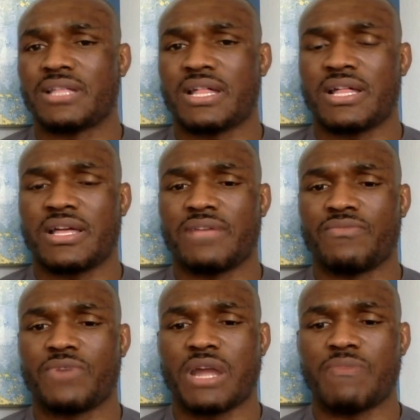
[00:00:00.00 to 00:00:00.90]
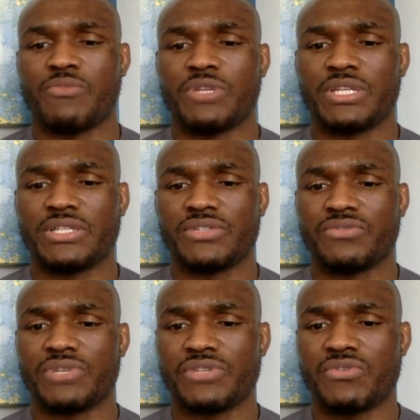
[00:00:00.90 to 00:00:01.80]
and what I'm willing to
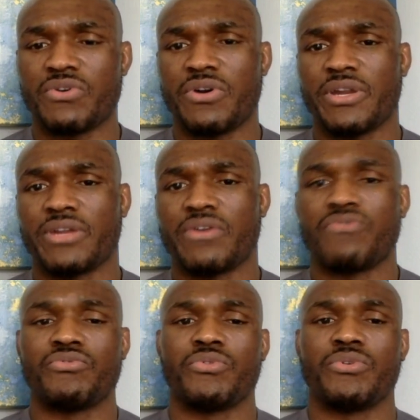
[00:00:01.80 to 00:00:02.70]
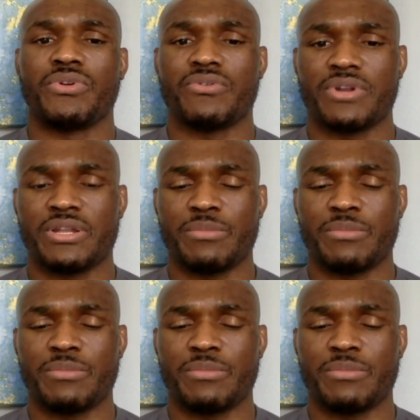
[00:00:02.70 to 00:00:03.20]
endure and go through in order to